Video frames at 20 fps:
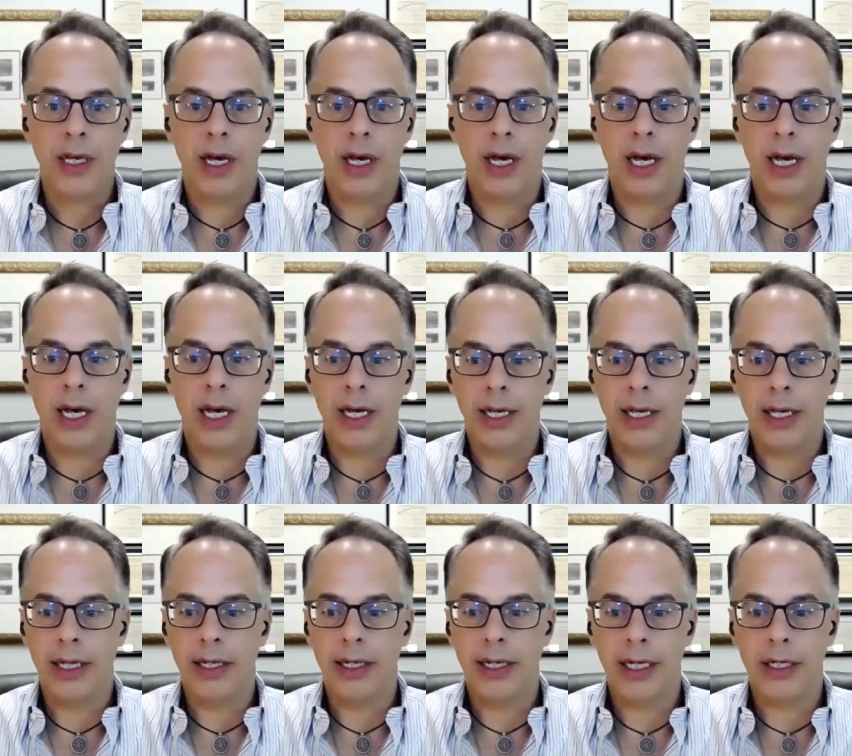
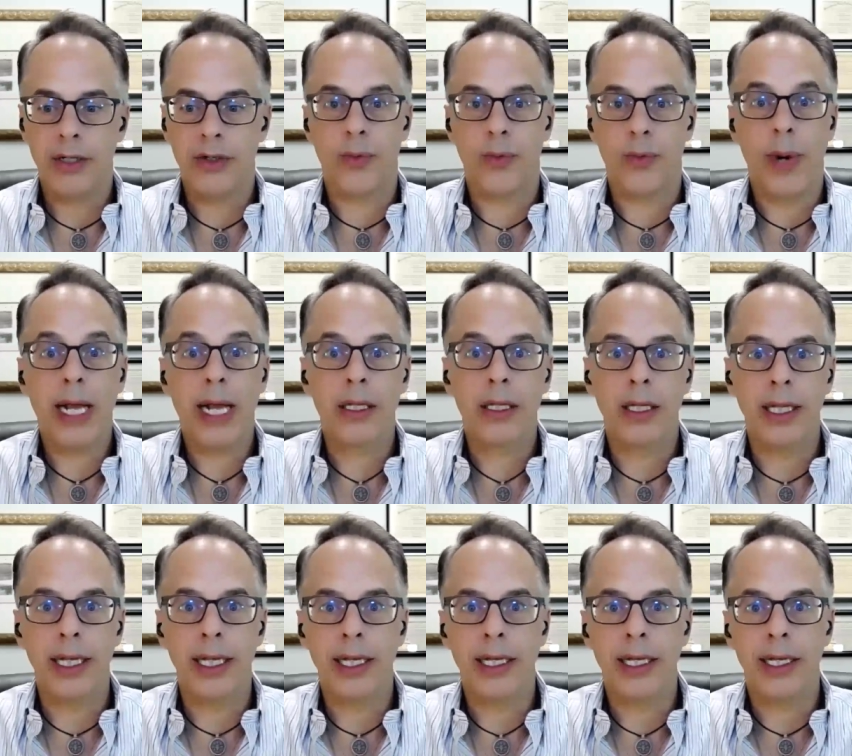and
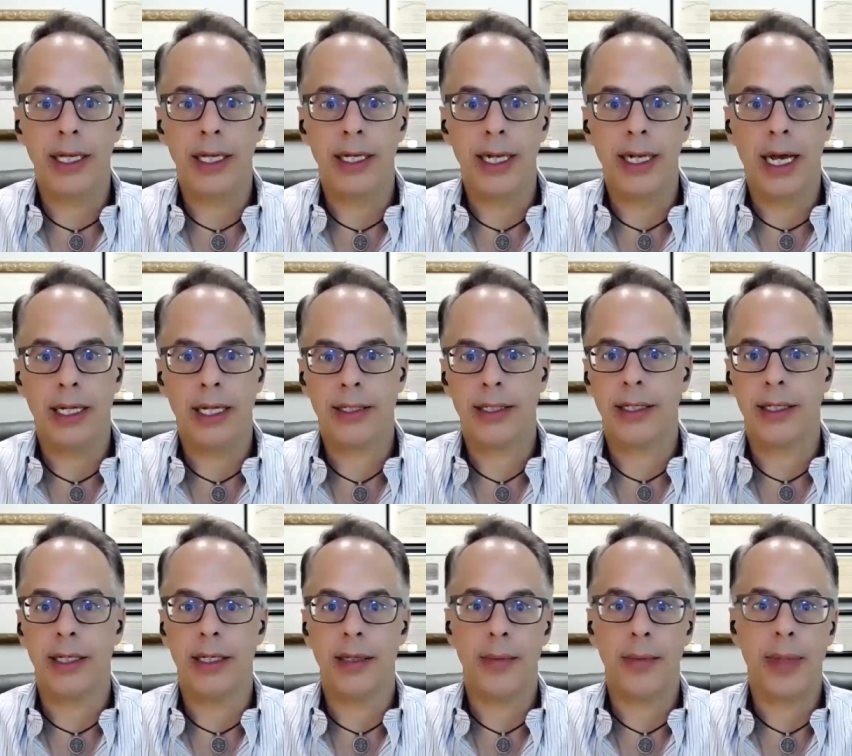directly, and not
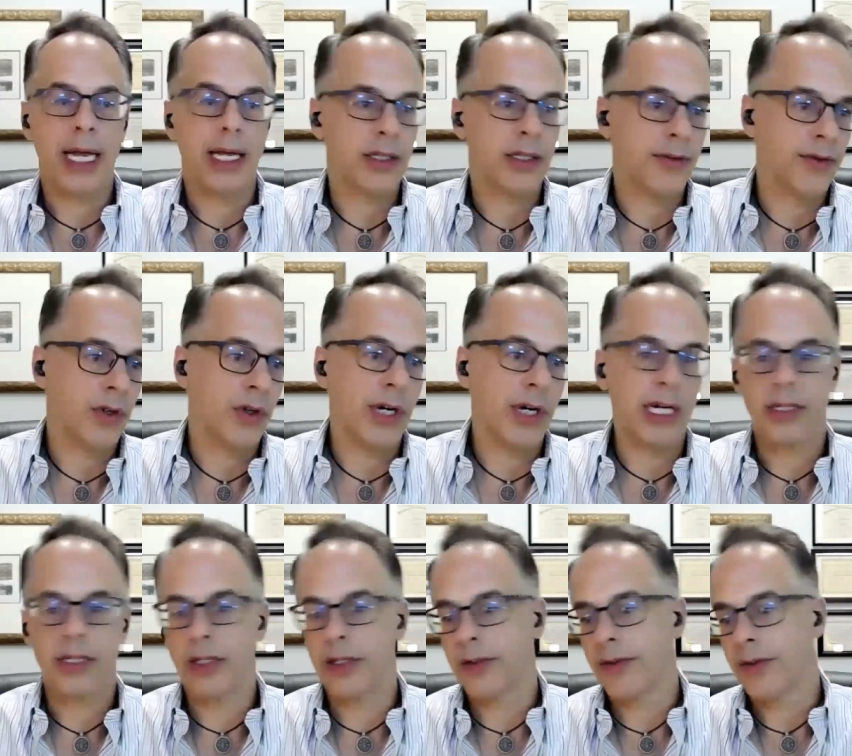in a passive
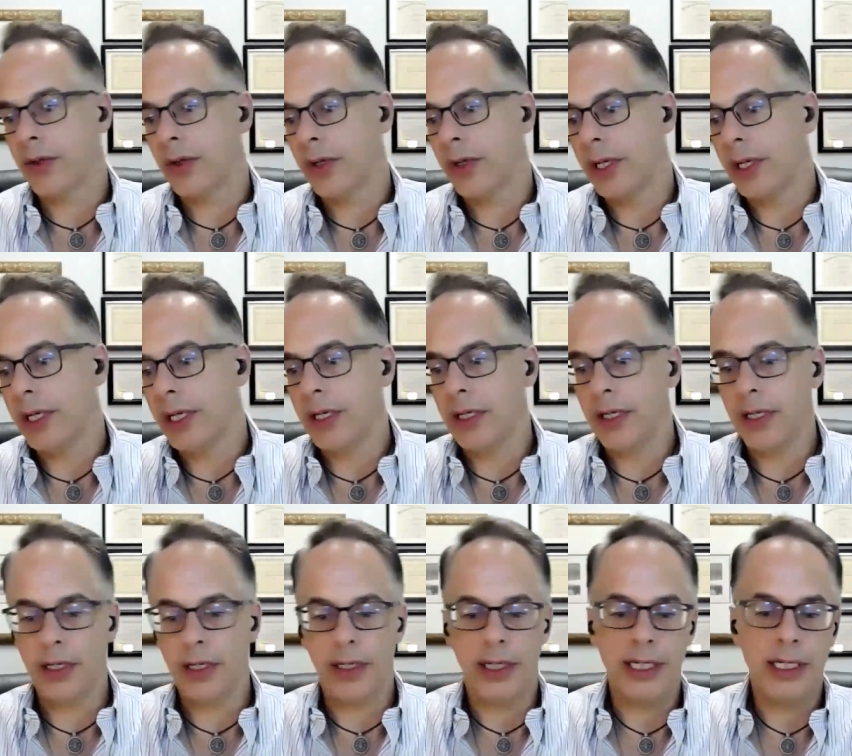aggressive or
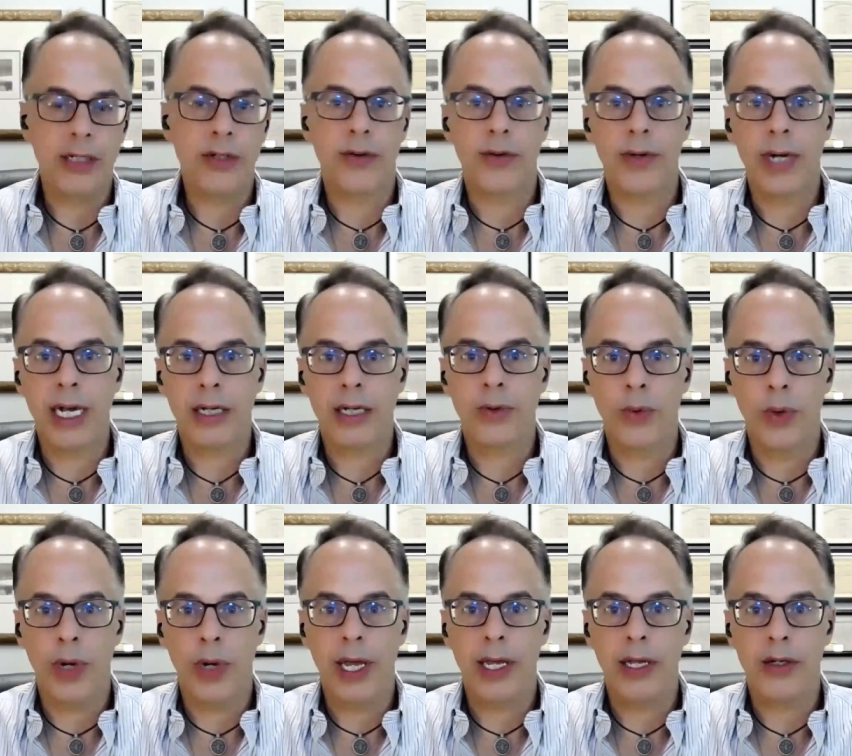indirect
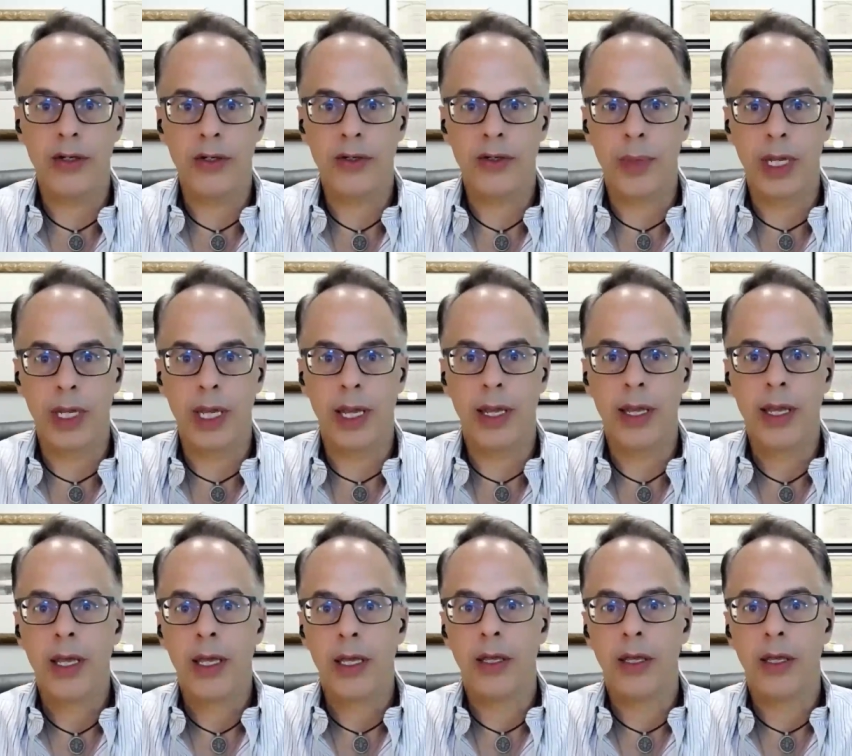way, just being,